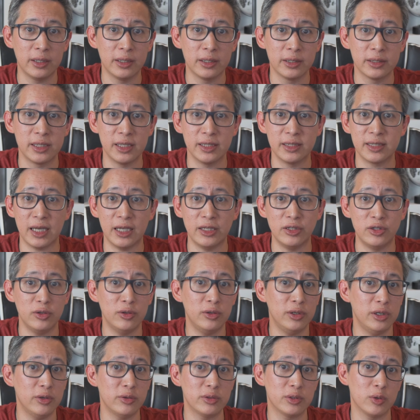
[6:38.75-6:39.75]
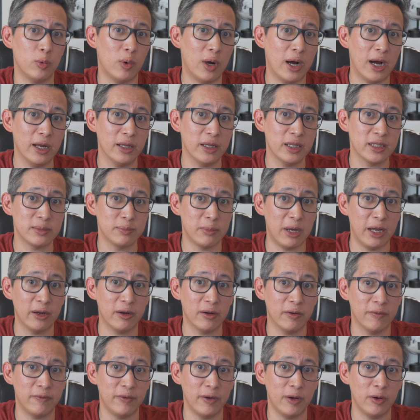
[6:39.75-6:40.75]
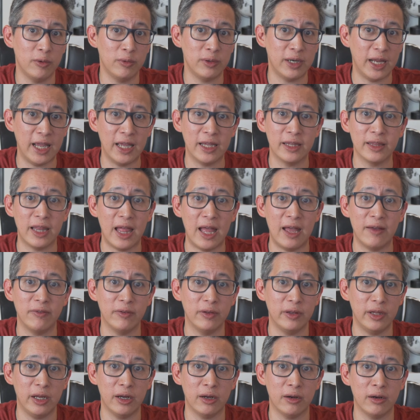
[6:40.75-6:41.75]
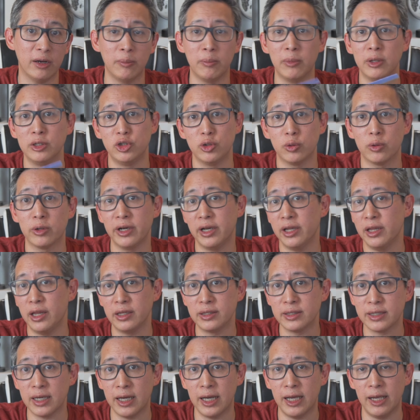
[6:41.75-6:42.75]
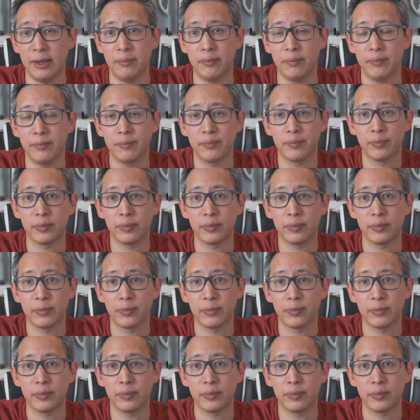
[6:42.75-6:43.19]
since I do use a wireless microphone and lavalier a majority of the time.